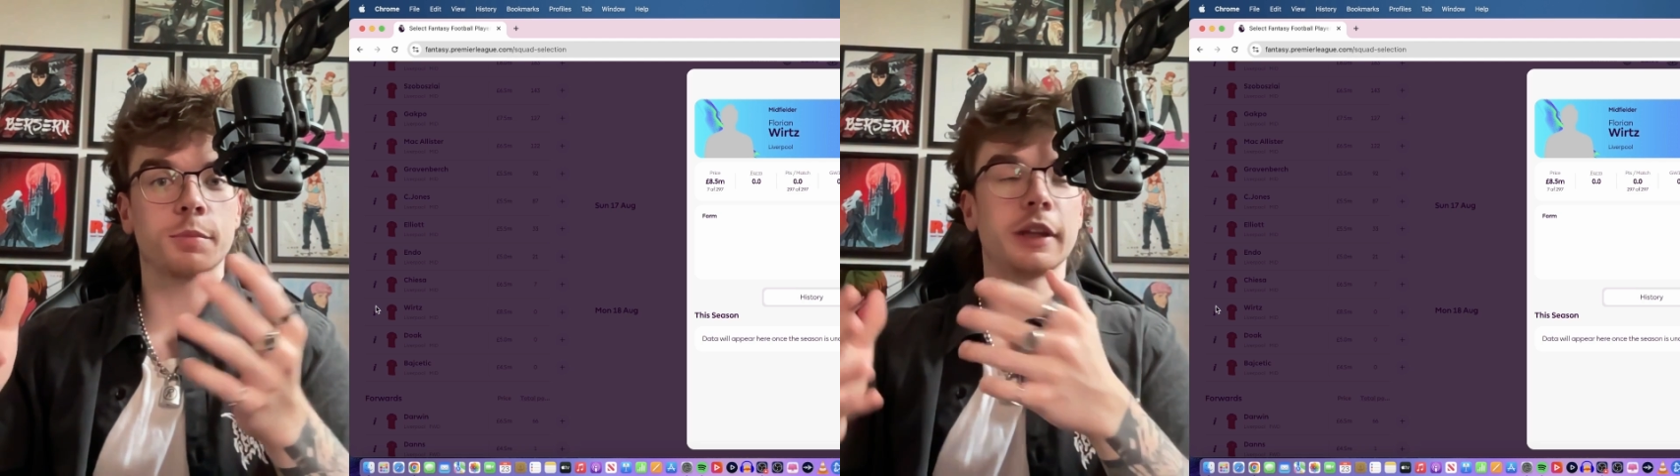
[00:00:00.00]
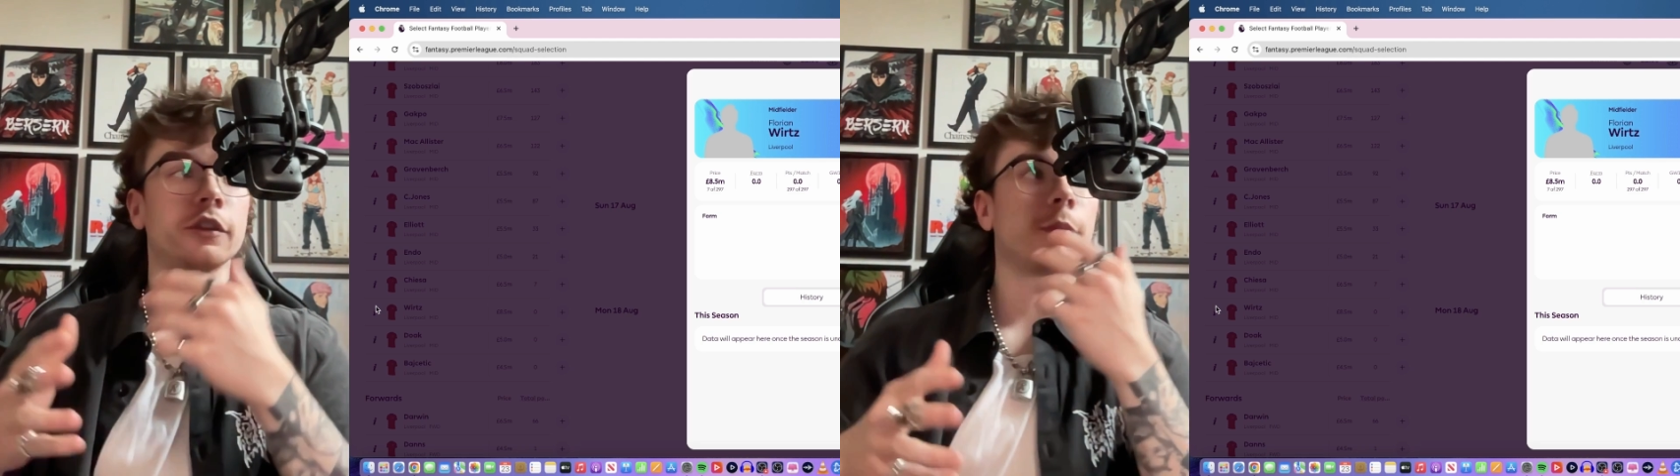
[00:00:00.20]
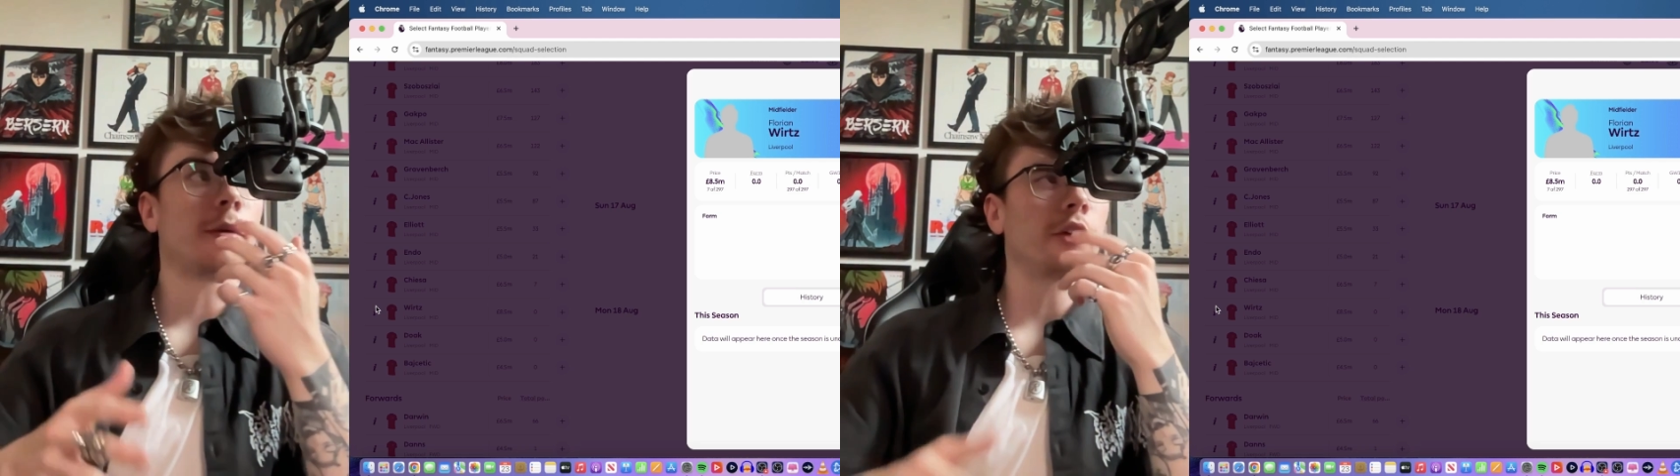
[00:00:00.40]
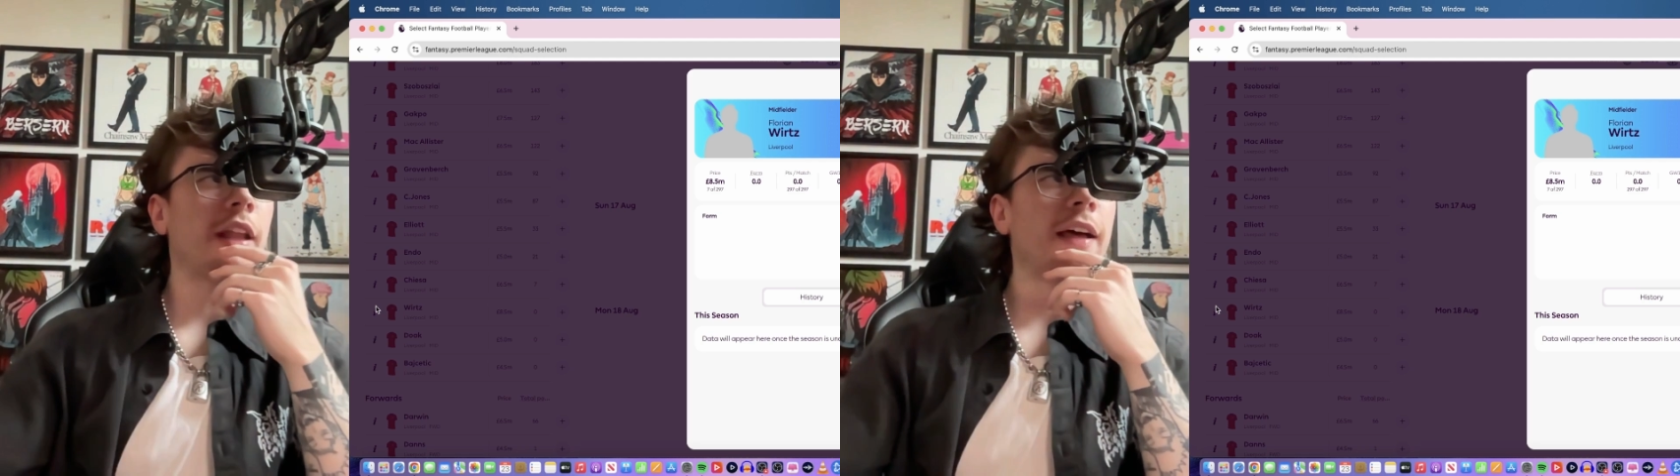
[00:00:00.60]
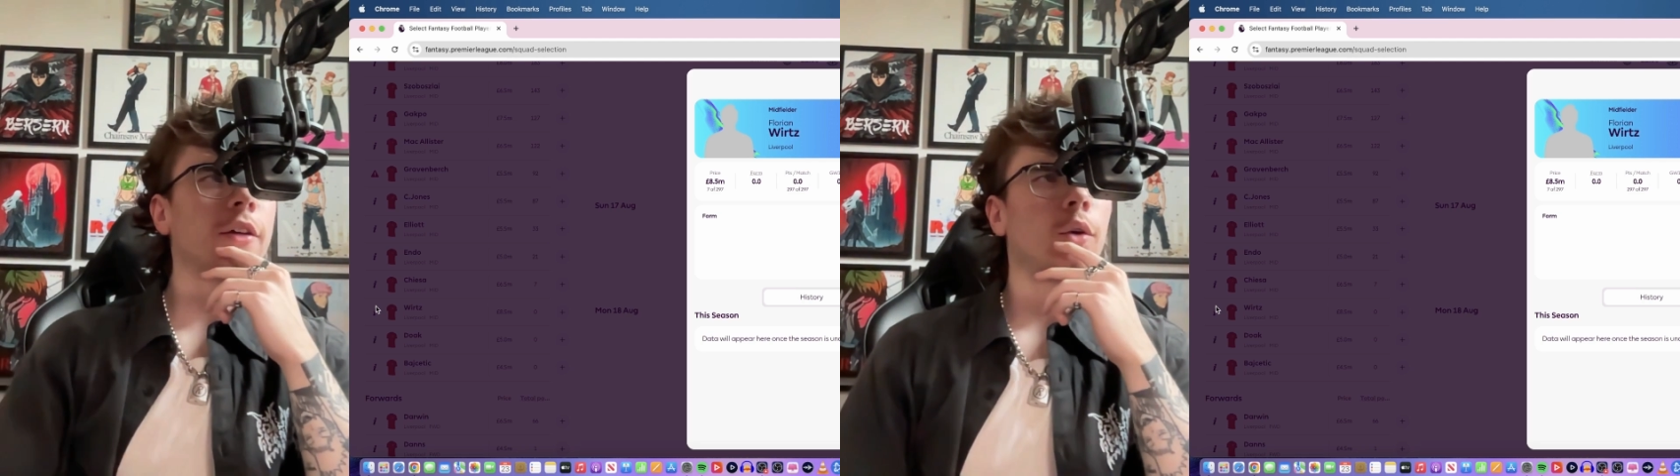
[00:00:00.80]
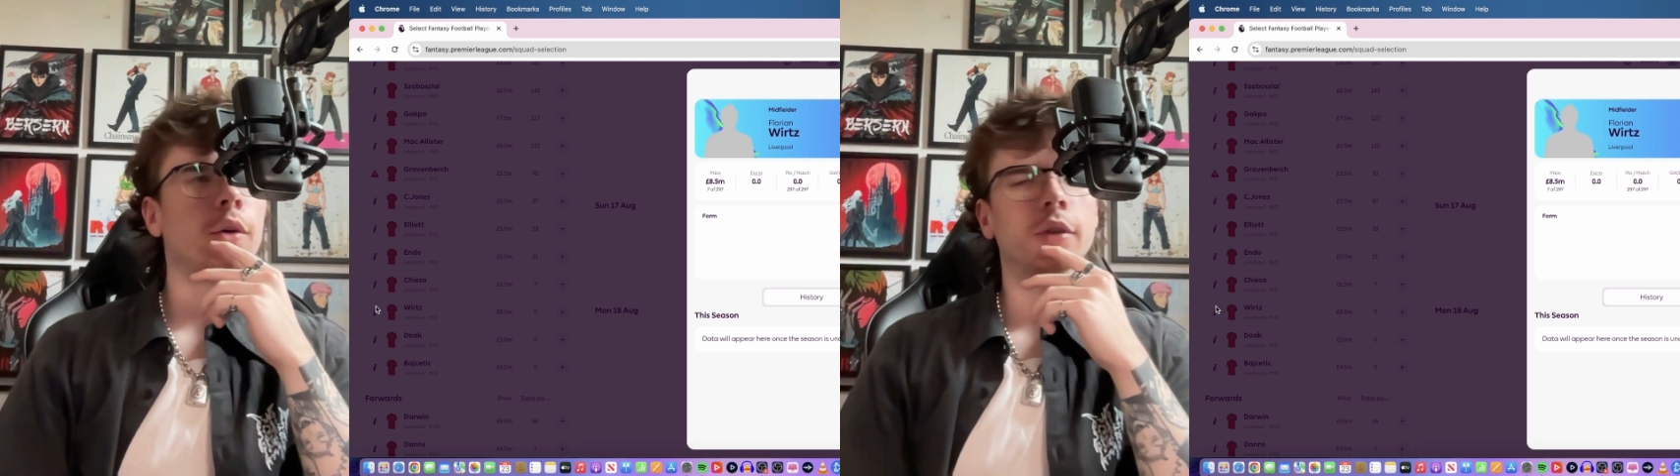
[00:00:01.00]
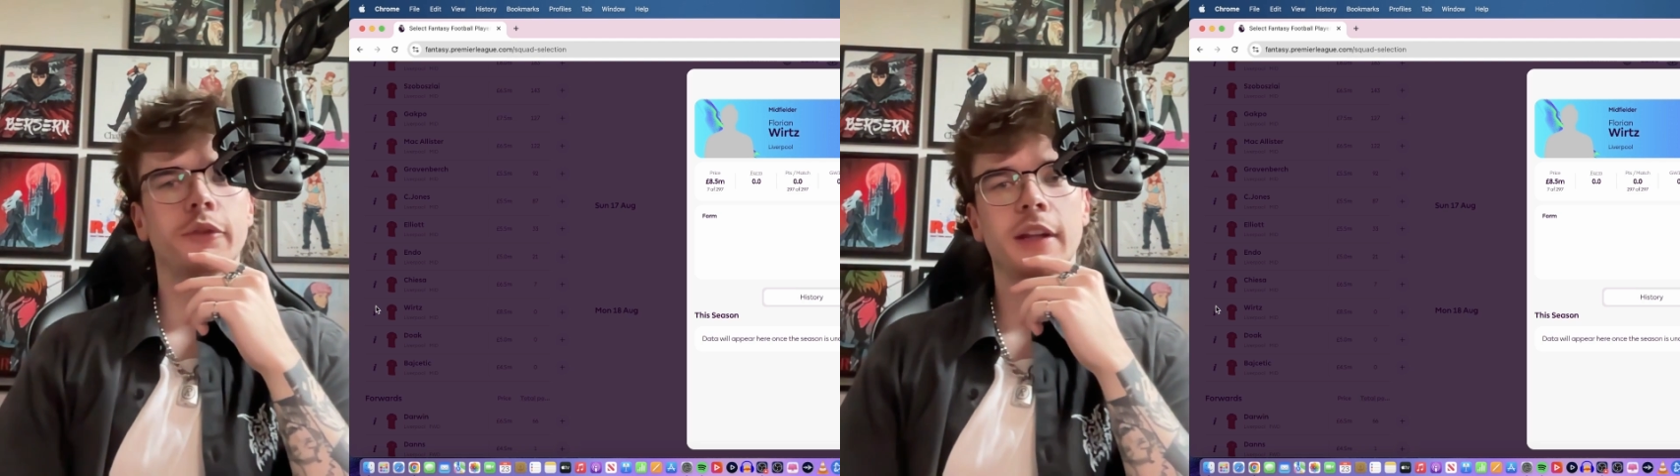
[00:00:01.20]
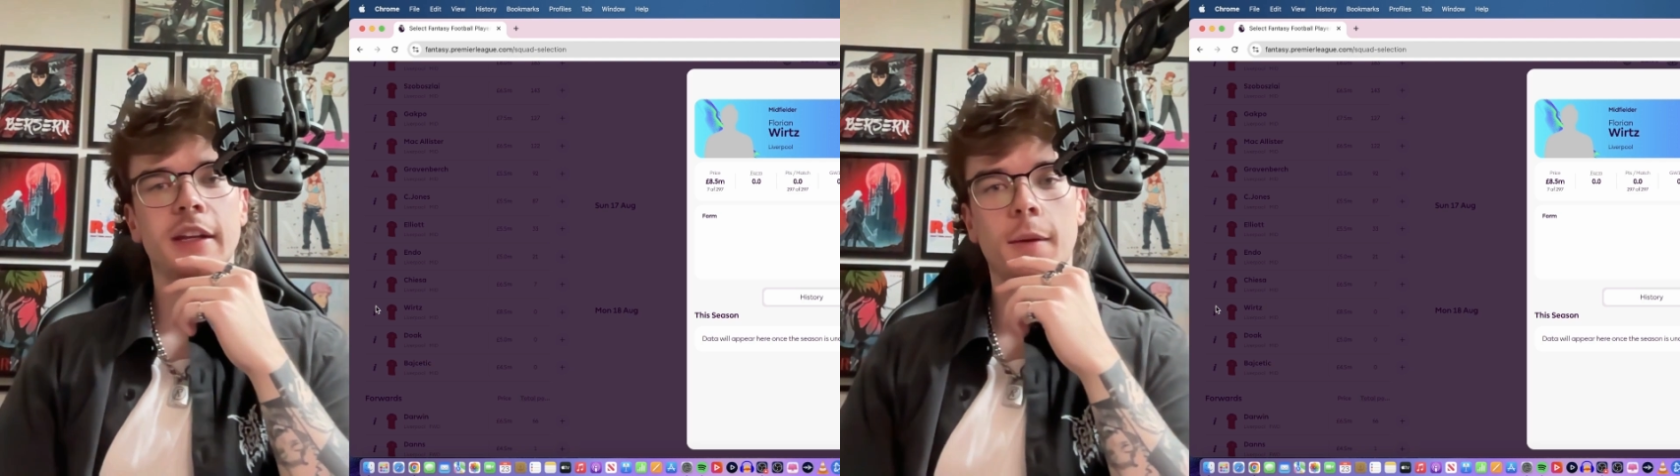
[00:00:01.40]
But then Szoboszlai could also
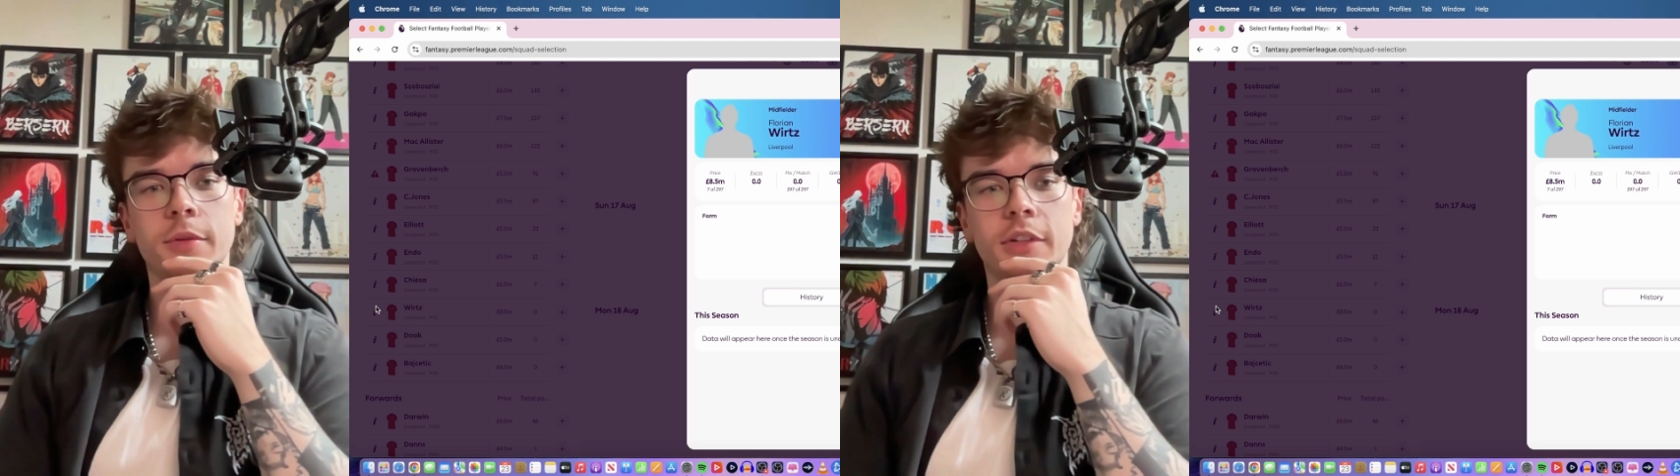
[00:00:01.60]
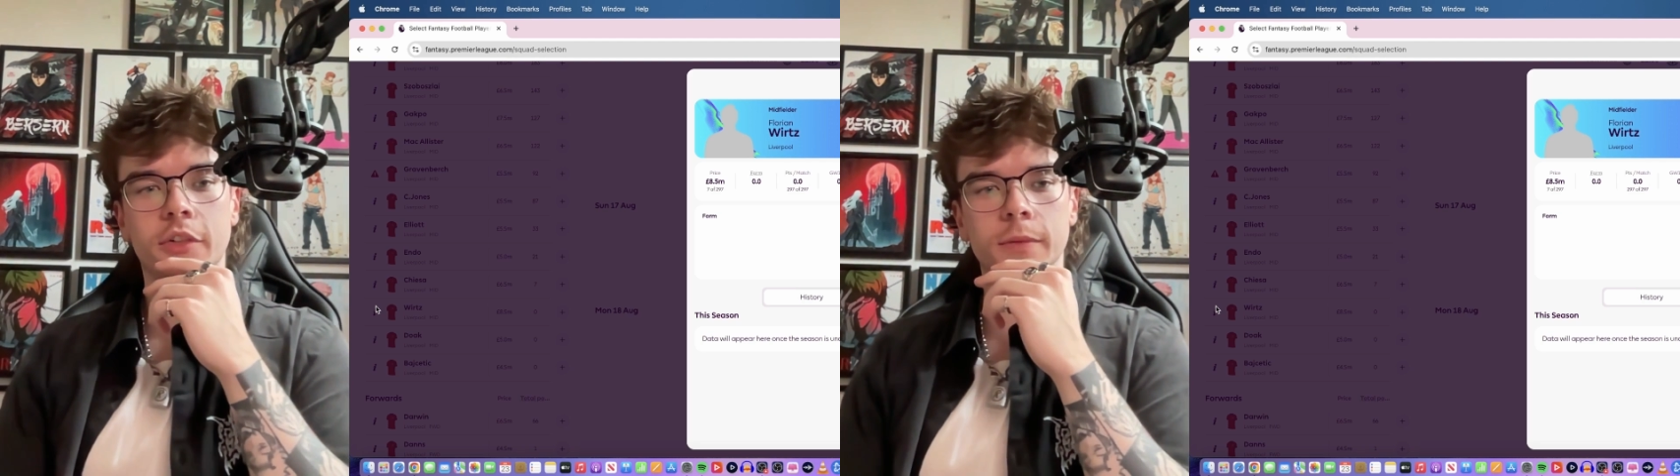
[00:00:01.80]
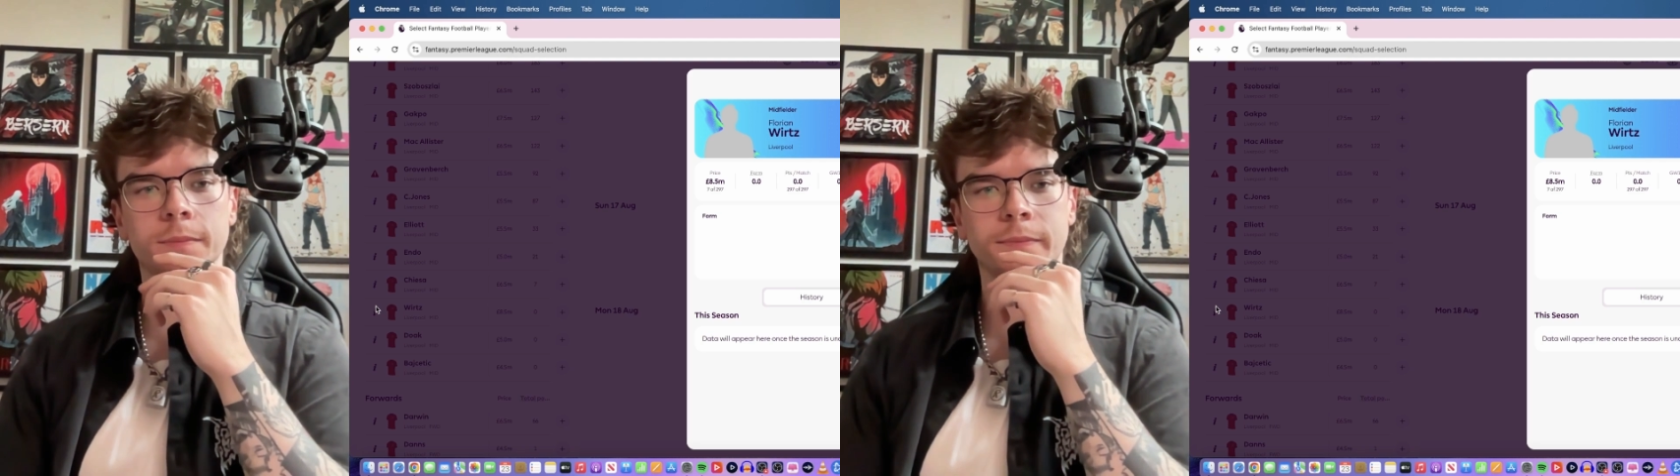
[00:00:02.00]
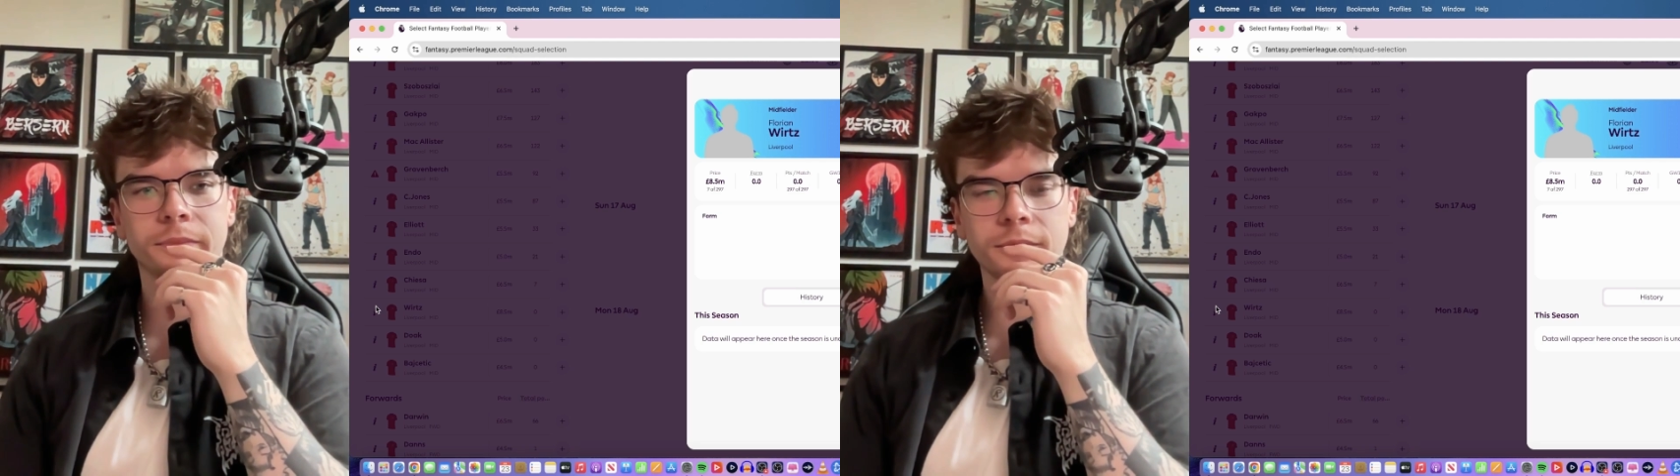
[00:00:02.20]
fill in that position.